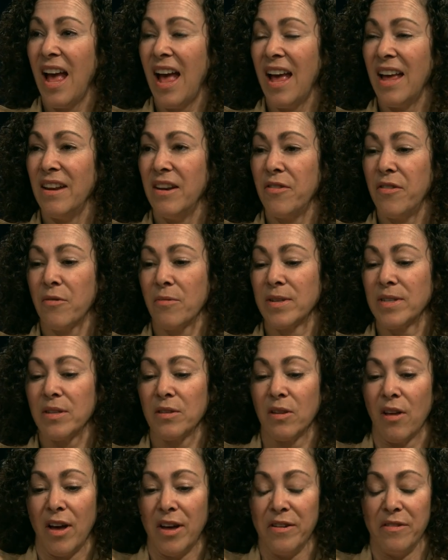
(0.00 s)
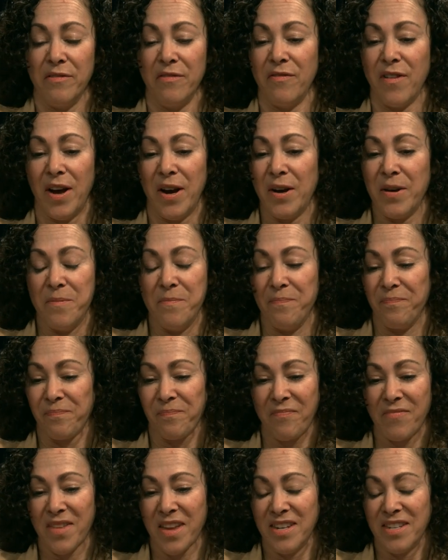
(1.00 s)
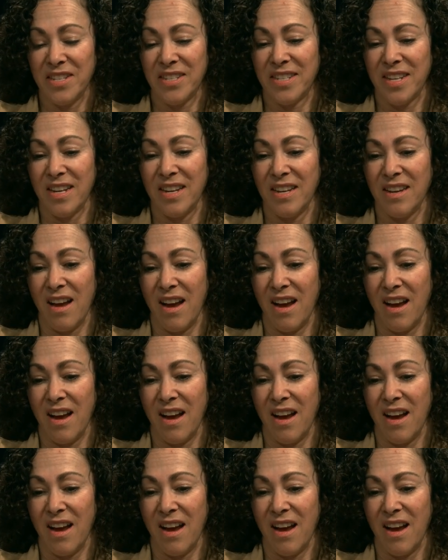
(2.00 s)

and there was a lot of um, just